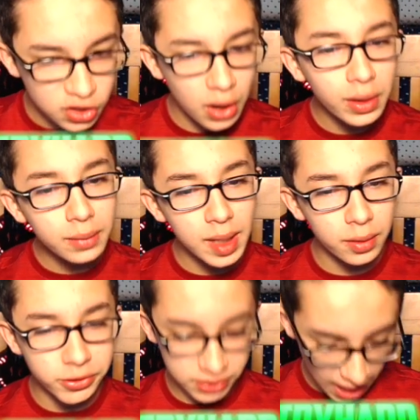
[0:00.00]
So I want to be
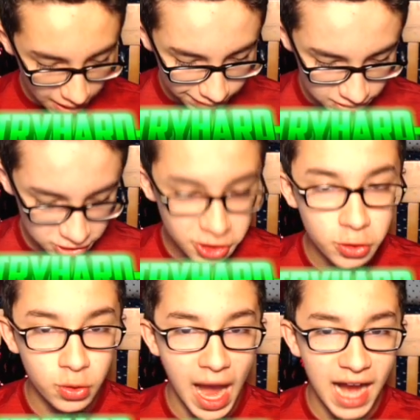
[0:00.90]
able to have it
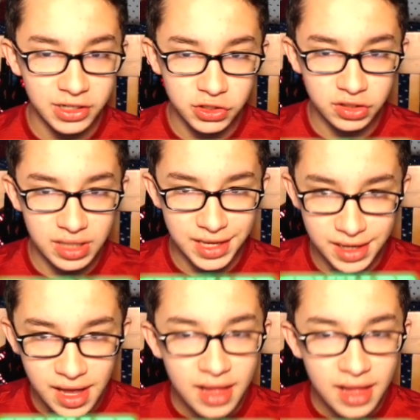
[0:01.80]
to actually,